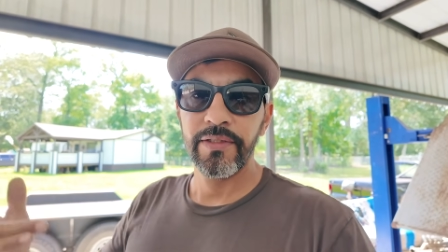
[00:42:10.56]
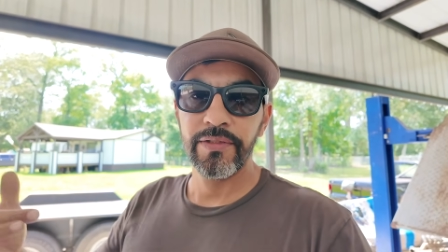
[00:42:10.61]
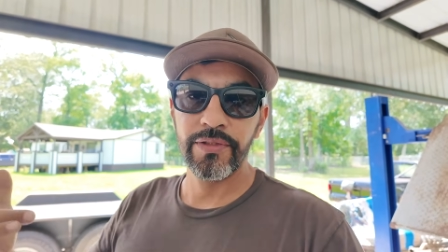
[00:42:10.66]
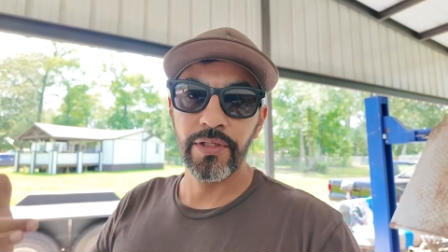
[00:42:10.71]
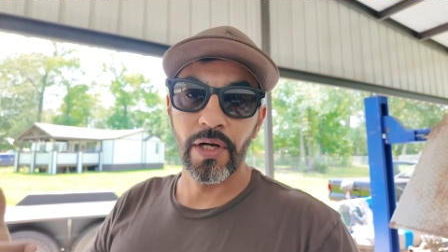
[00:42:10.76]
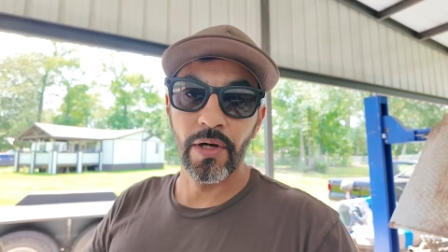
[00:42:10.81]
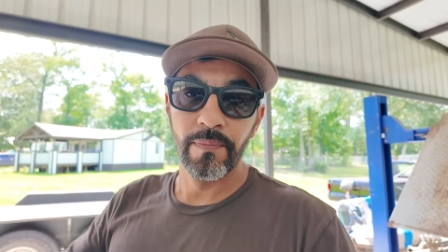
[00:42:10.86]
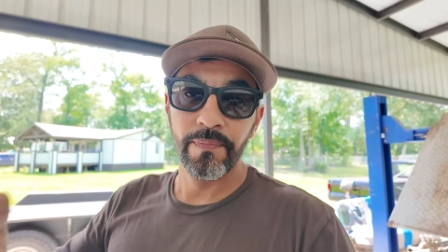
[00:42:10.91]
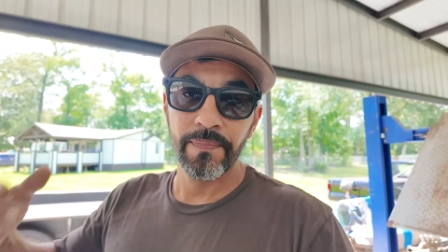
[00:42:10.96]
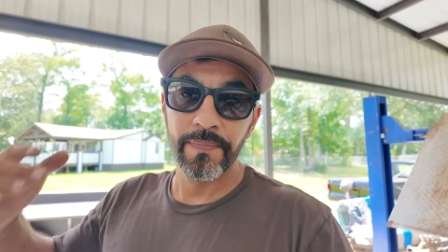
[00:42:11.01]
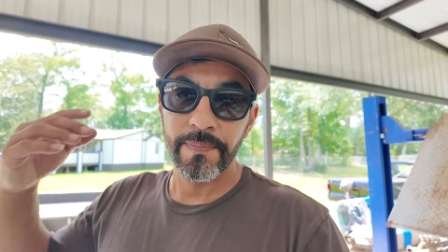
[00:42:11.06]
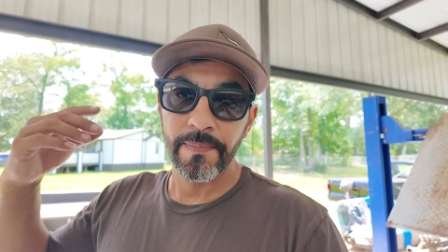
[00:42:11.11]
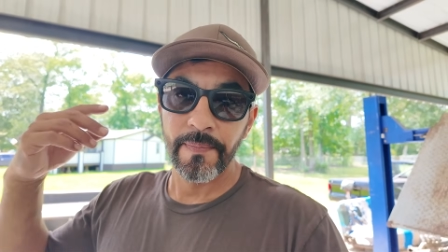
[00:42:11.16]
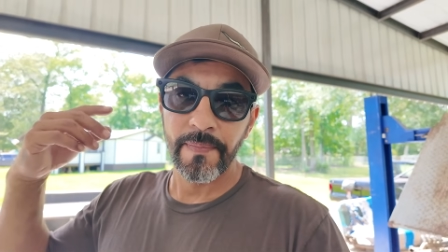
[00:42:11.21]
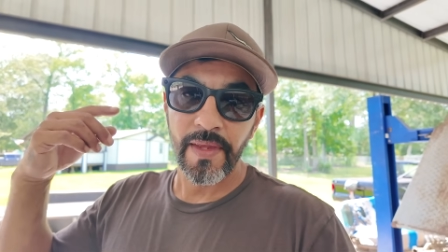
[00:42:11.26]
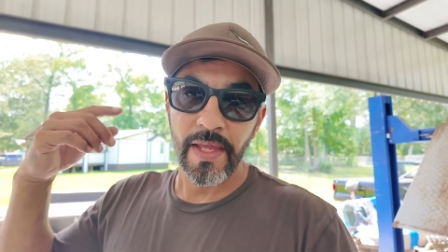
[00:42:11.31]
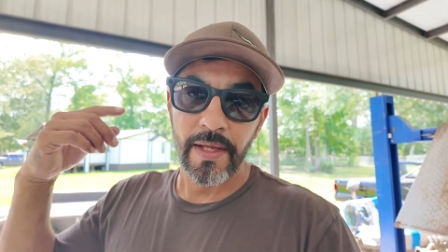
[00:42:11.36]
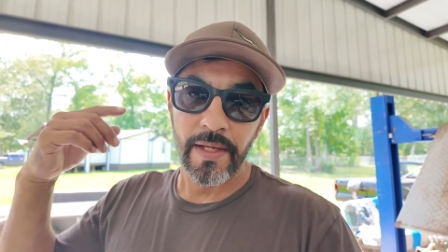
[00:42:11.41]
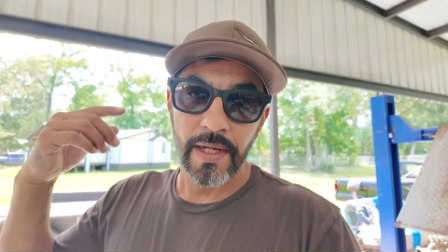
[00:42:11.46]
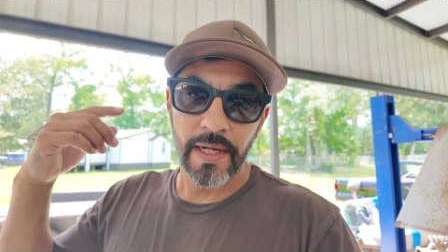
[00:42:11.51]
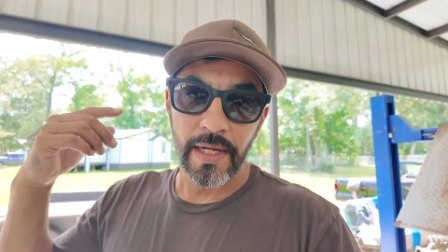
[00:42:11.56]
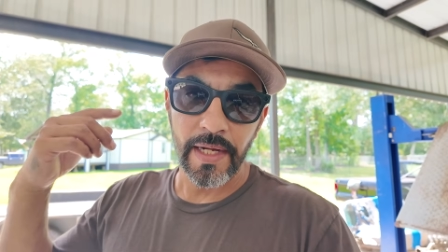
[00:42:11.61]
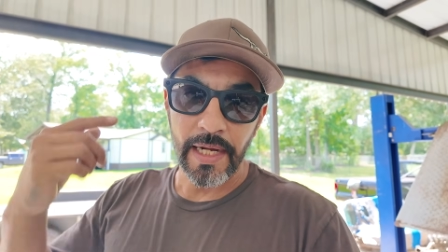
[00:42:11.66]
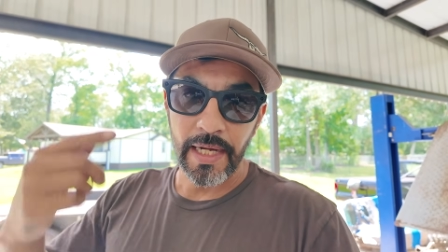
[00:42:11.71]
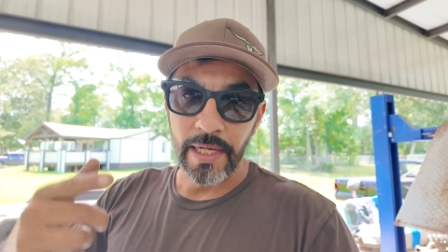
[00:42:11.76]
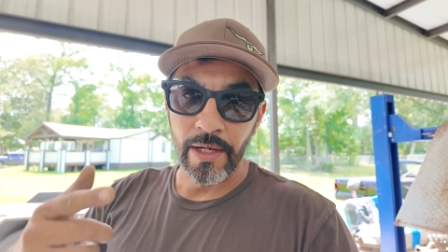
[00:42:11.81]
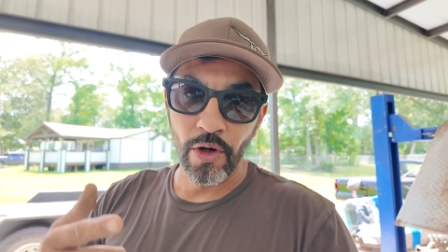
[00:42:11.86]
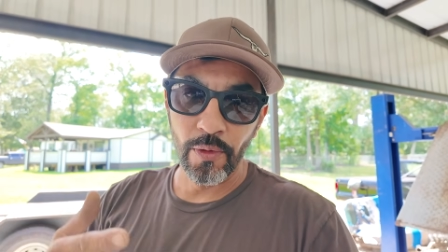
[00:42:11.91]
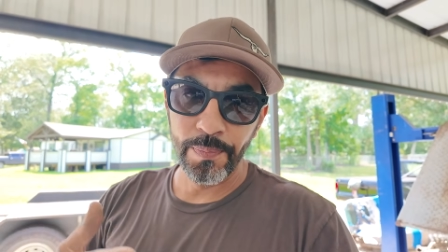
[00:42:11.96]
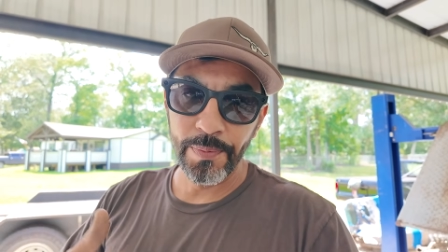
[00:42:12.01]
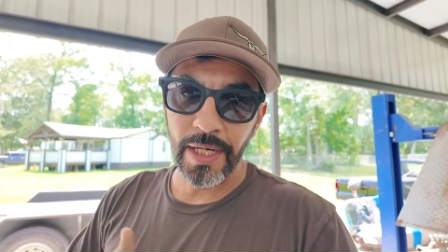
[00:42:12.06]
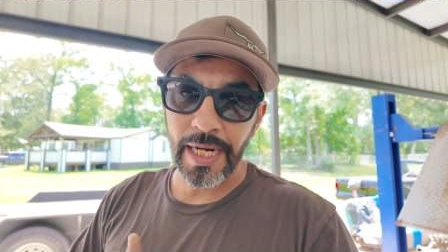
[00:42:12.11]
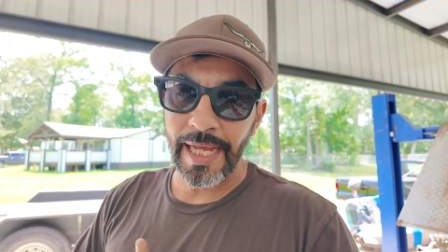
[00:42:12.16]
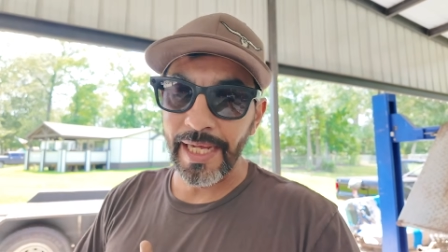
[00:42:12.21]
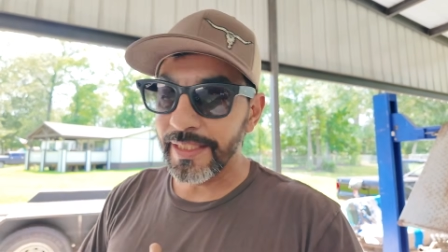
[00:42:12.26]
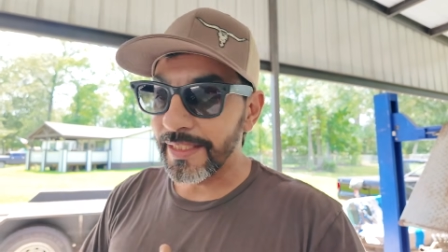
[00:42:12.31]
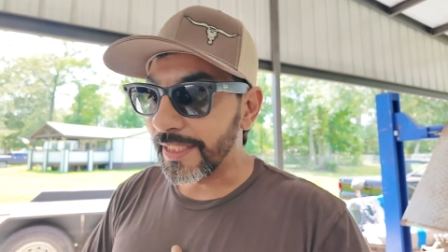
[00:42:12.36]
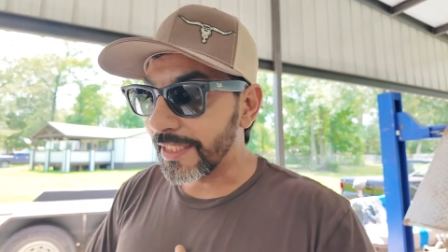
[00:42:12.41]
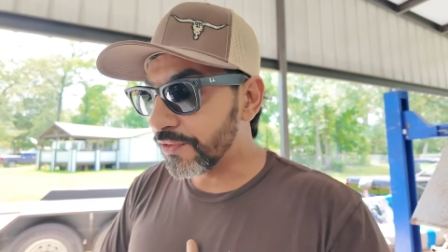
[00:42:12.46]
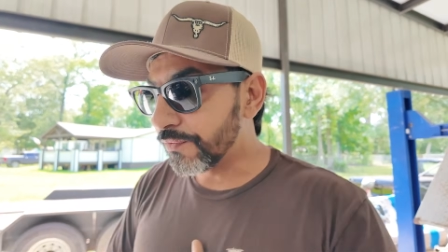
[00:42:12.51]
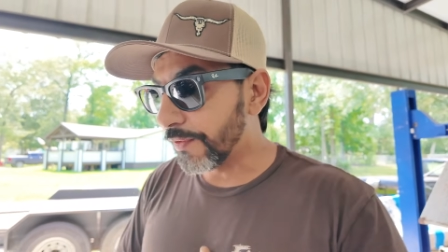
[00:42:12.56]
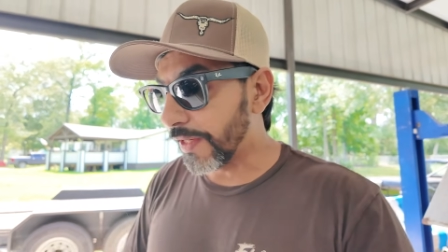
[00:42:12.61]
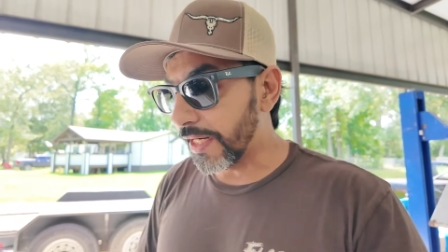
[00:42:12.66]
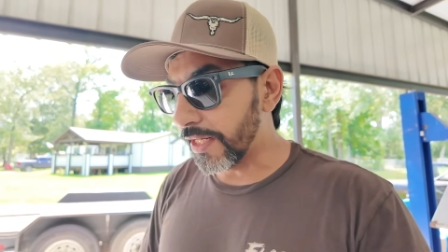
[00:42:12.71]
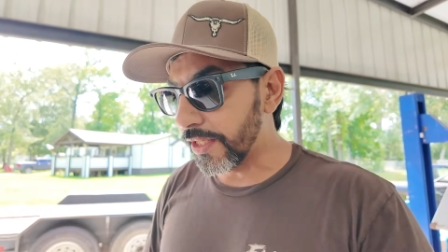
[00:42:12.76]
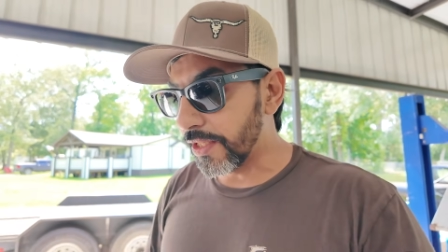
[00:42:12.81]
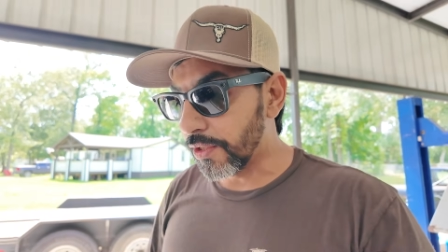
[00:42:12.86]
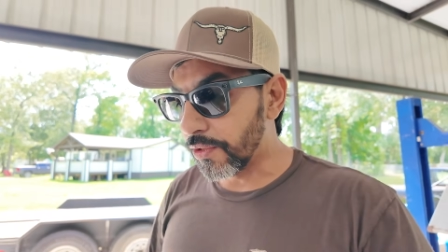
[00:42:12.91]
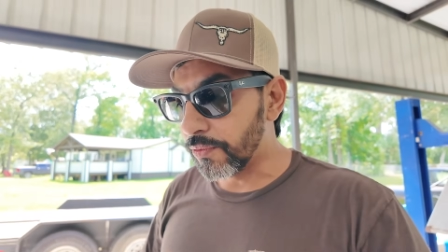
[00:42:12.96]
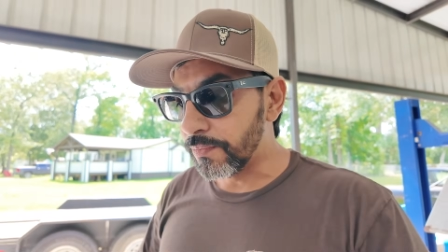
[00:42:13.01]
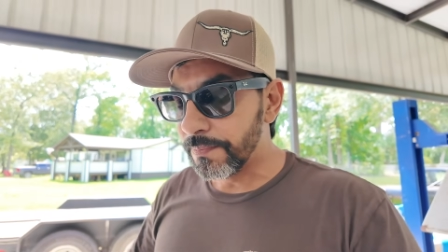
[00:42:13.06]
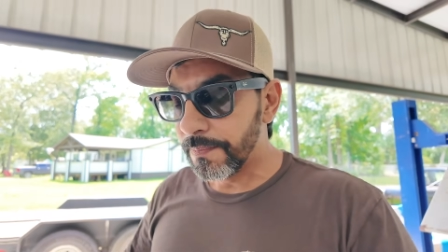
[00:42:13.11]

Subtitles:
So I hope you like this video.